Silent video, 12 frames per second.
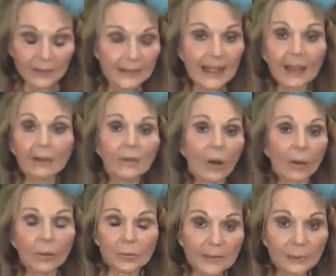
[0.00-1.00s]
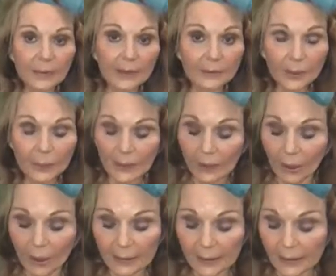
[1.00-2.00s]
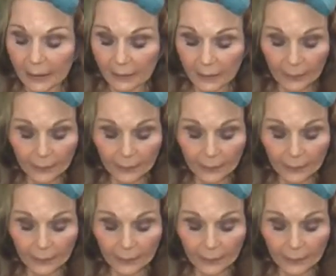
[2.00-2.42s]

tail combs, whatever you want to call it, I don't